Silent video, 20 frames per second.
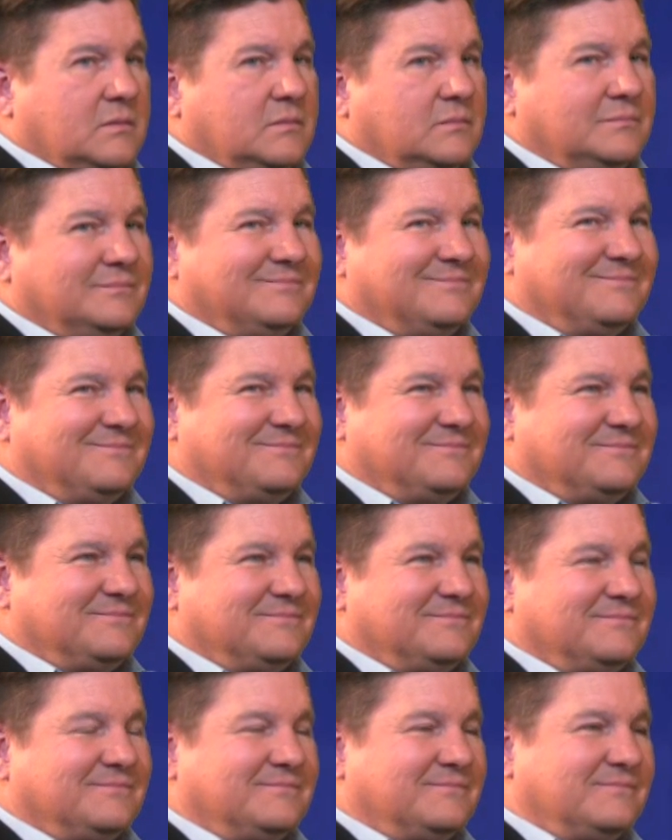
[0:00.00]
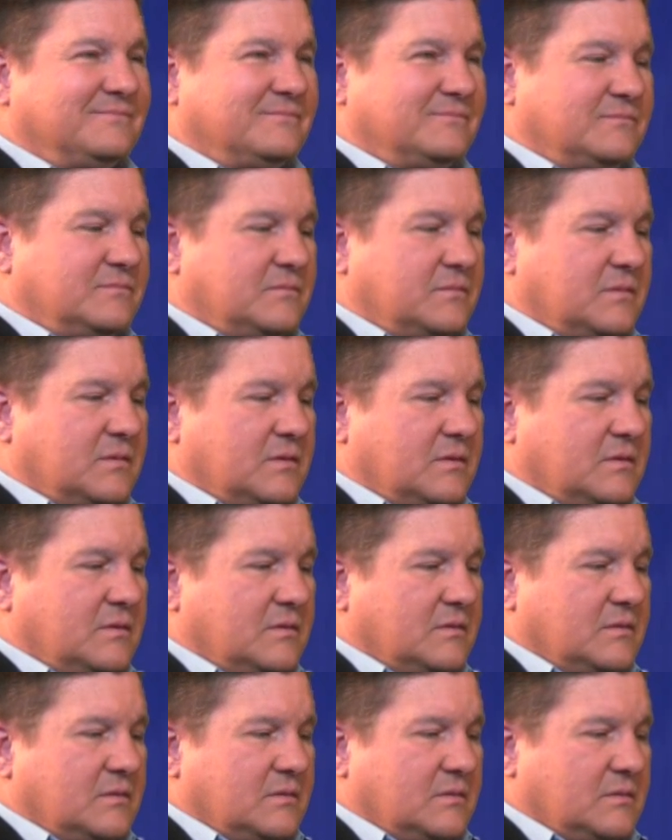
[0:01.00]

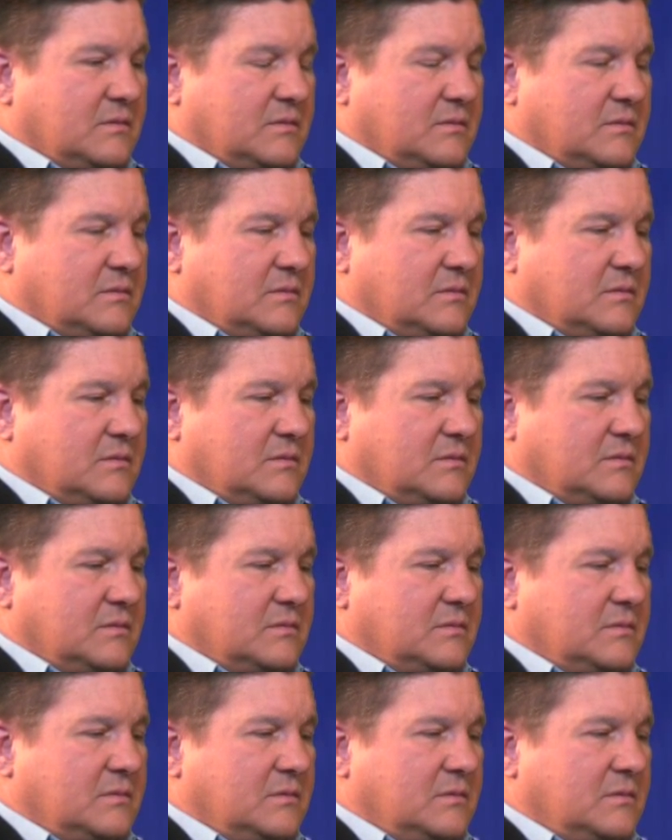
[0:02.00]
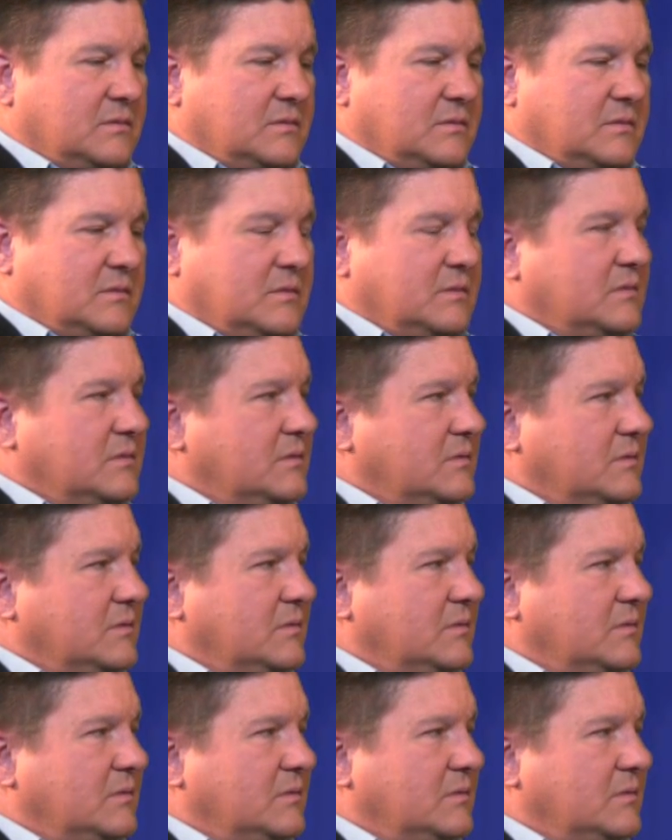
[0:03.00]
[no speech]